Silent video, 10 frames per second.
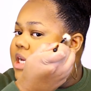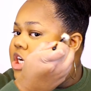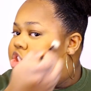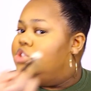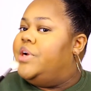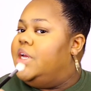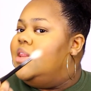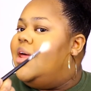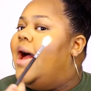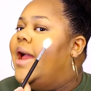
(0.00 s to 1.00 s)
a straight
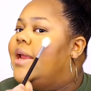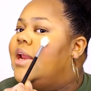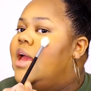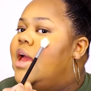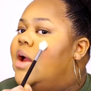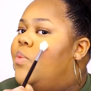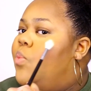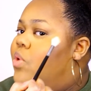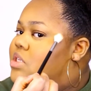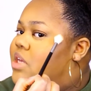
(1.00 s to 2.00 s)
line.
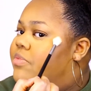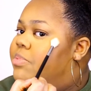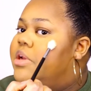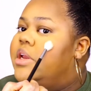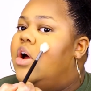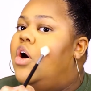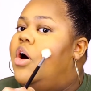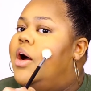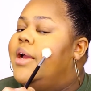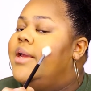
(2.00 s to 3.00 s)
Once I put it
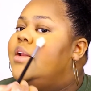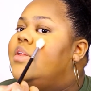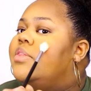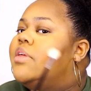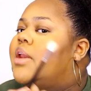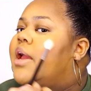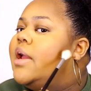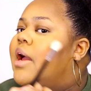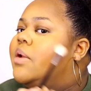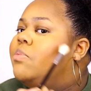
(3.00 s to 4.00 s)
on, then I
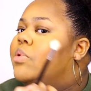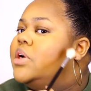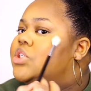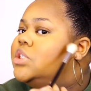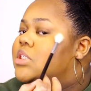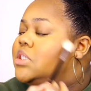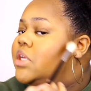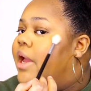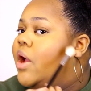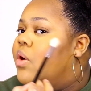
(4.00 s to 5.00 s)
kind of brush it
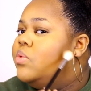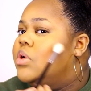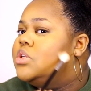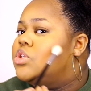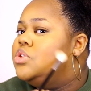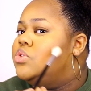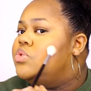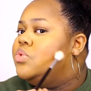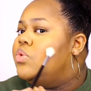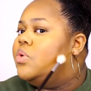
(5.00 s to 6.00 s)
down
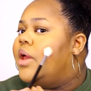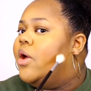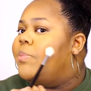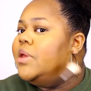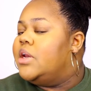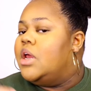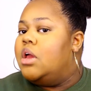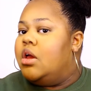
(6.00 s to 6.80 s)
to help it